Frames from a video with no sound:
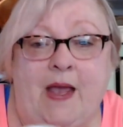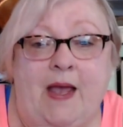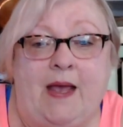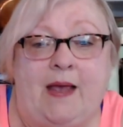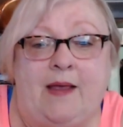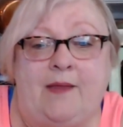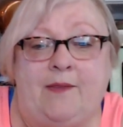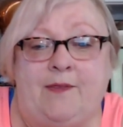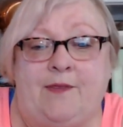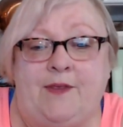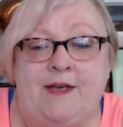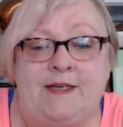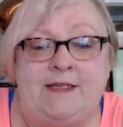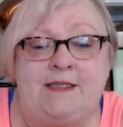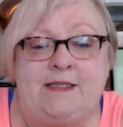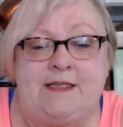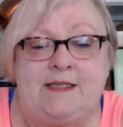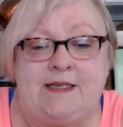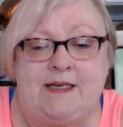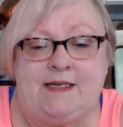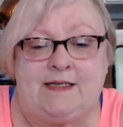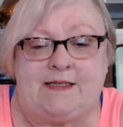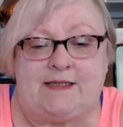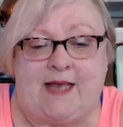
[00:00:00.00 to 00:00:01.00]
This
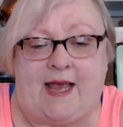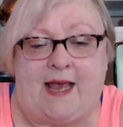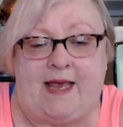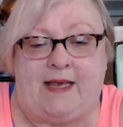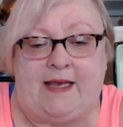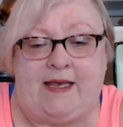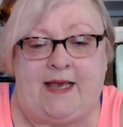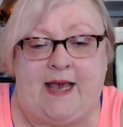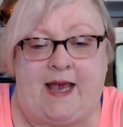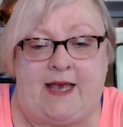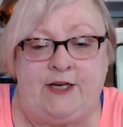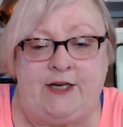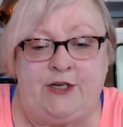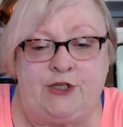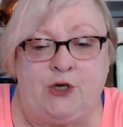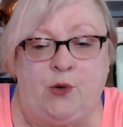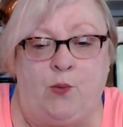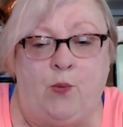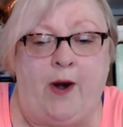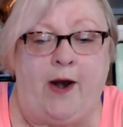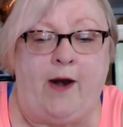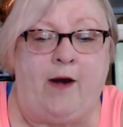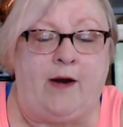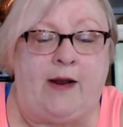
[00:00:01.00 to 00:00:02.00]
is a geisha
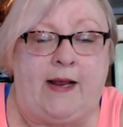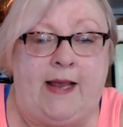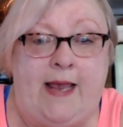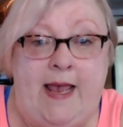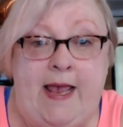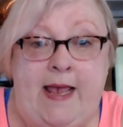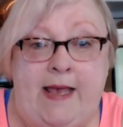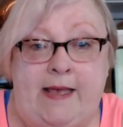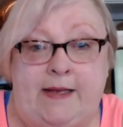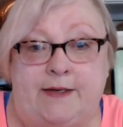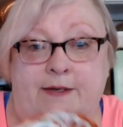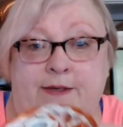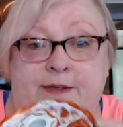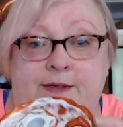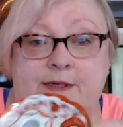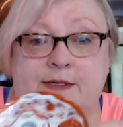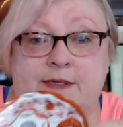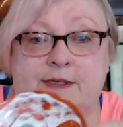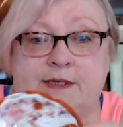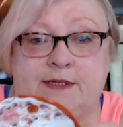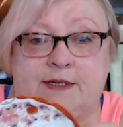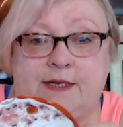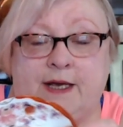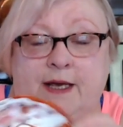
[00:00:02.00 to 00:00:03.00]
ware
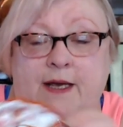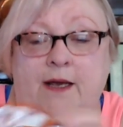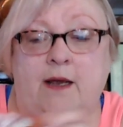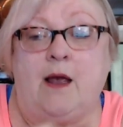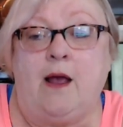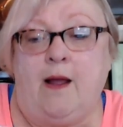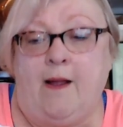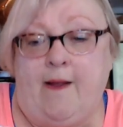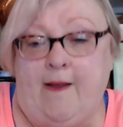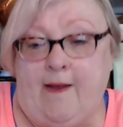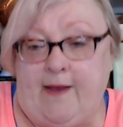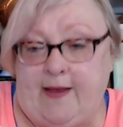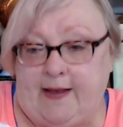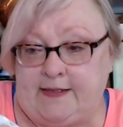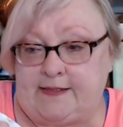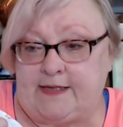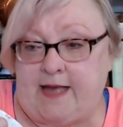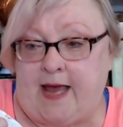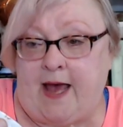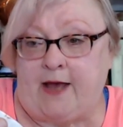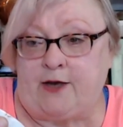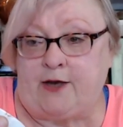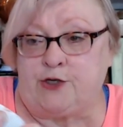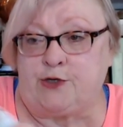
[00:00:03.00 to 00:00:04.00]
candlestick. It's
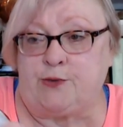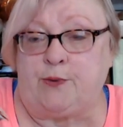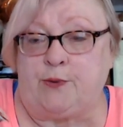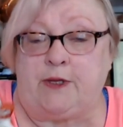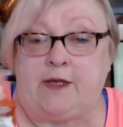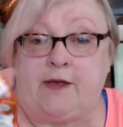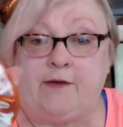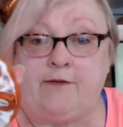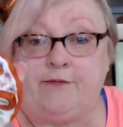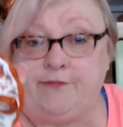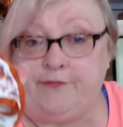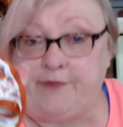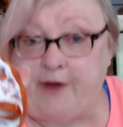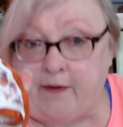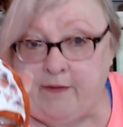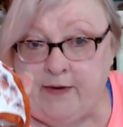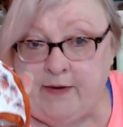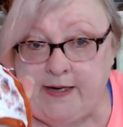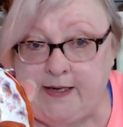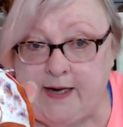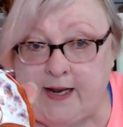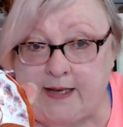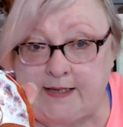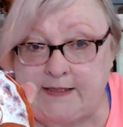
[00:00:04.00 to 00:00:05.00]
actually very
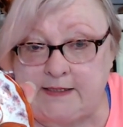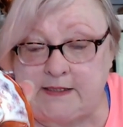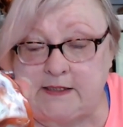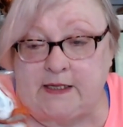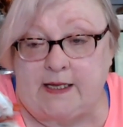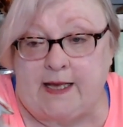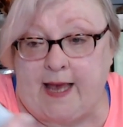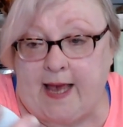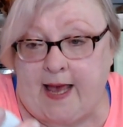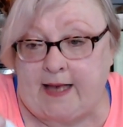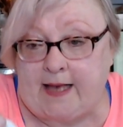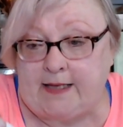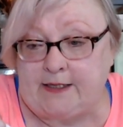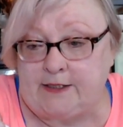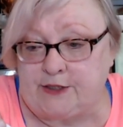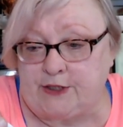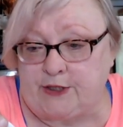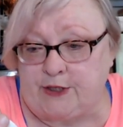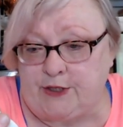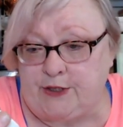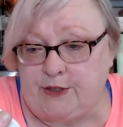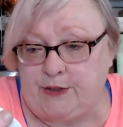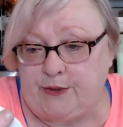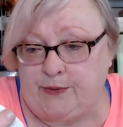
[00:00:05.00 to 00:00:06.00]
nicely
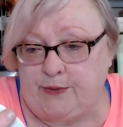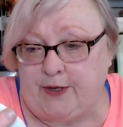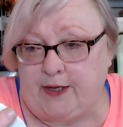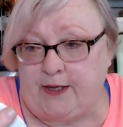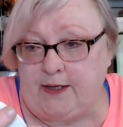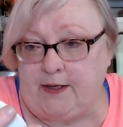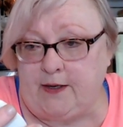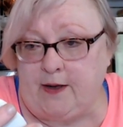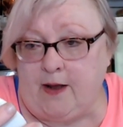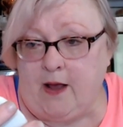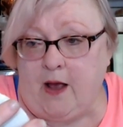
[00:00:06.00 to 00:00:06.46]
executed.